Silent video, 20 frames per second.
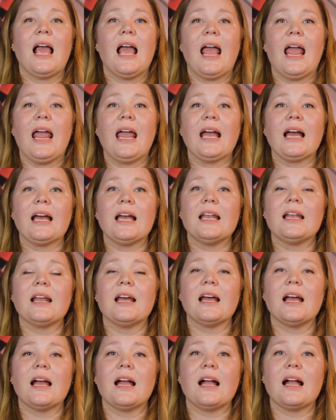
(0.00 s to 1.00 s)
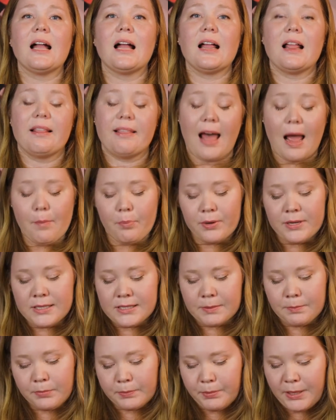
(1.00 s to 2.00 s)
And that
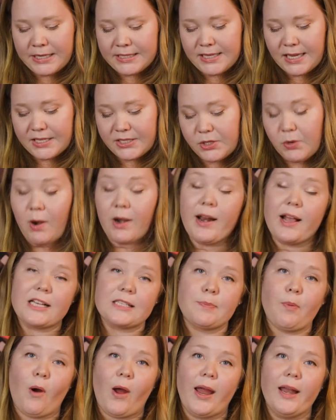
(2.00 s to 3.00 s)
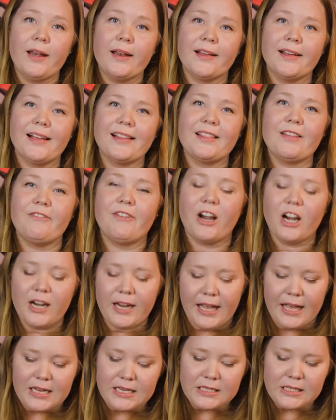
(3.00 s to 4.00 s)
brings us to our next point. At the very
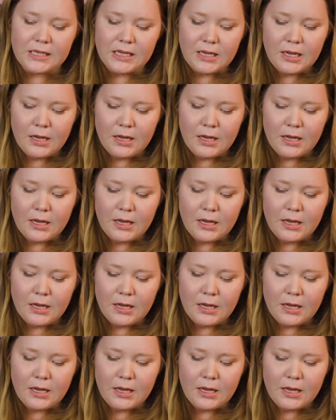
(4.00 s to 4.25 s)
end,